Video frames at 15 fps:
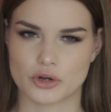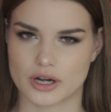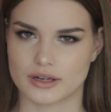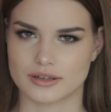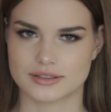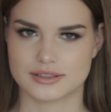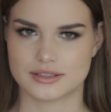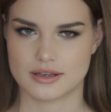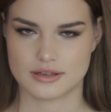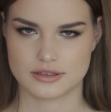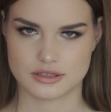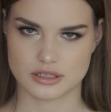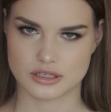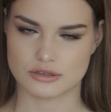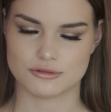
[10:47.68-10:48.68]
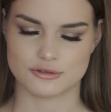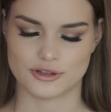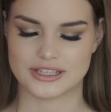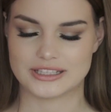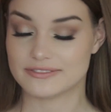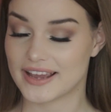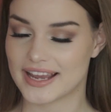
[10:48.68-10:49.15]
products to use
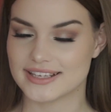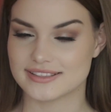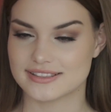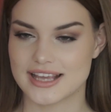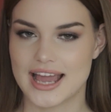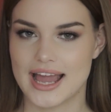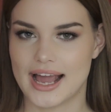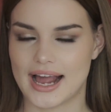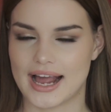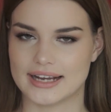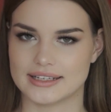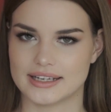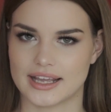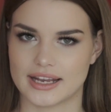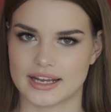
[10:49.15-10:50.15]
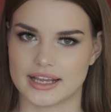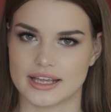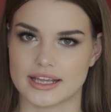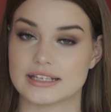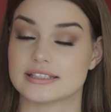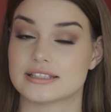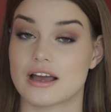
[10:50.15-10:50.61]
on the face, and it
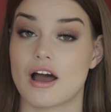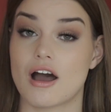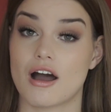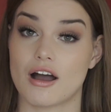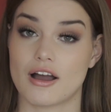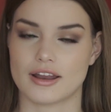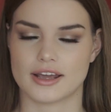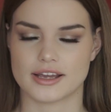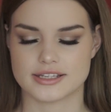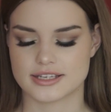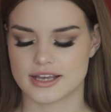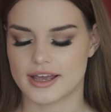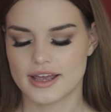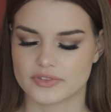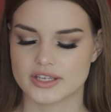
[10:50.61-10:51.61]
is highlighter.